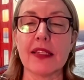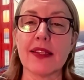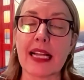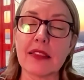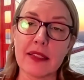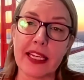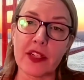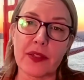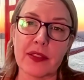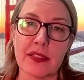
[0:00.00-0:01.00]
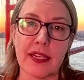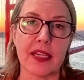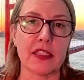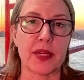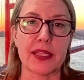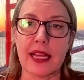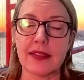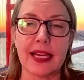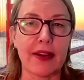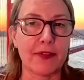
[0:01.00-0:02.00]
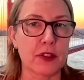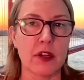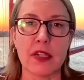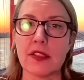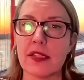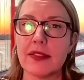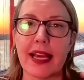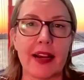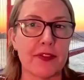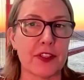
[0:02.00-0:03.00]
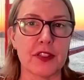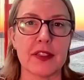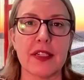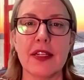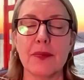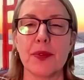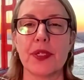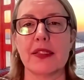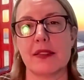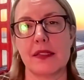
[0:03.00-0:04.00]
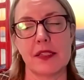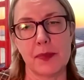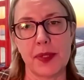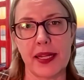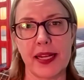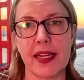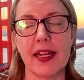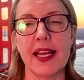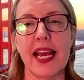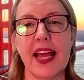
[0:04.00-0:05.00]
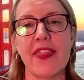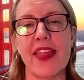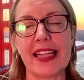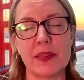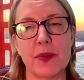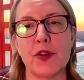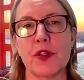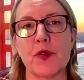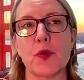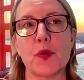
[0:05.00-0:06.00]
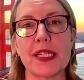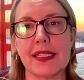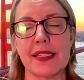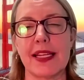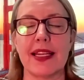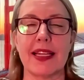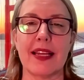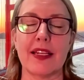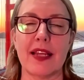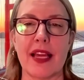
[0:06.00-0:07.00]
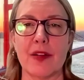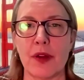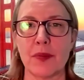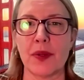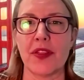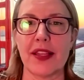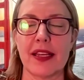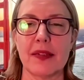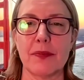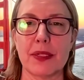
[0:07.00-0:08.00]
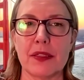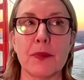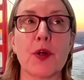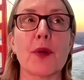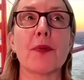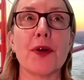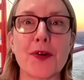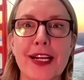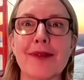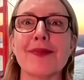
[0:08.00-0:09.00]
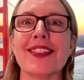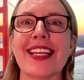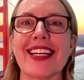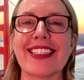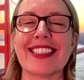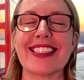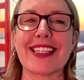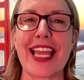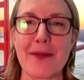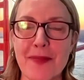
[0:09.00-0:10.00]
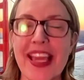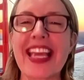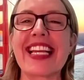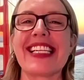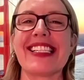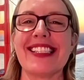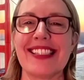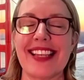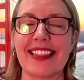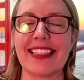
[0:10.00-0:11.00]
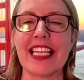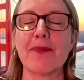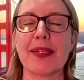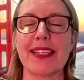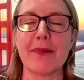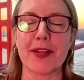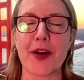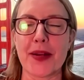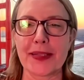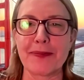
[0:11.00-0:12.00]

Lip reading: that's later in the stage, right? That's after launch, that's after putting this into play. And that's when you can really take it and run with it and build more programs and campaigns and keep it going.